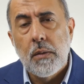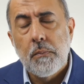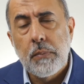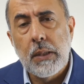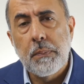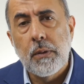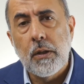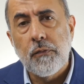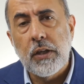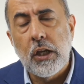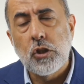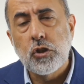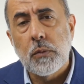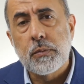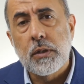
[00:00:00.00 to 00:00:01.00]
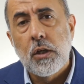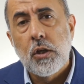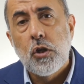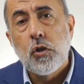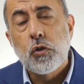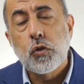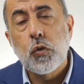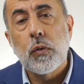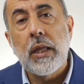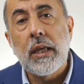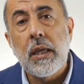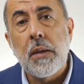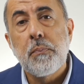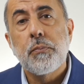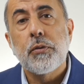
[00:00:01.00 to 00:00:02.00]
people of Egypt. So
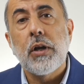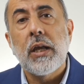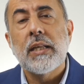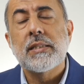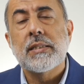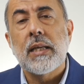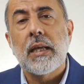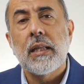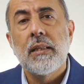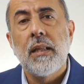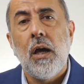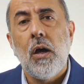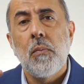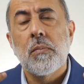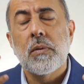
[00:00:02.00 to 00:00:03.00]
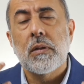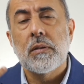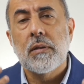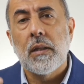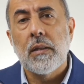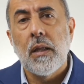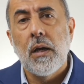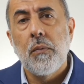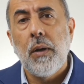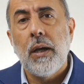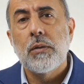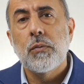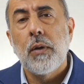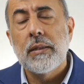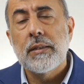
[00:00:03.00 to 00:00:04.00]
they embraced Sayyidina Amr radiallahu
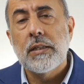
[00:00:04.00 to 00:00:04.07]
anhu and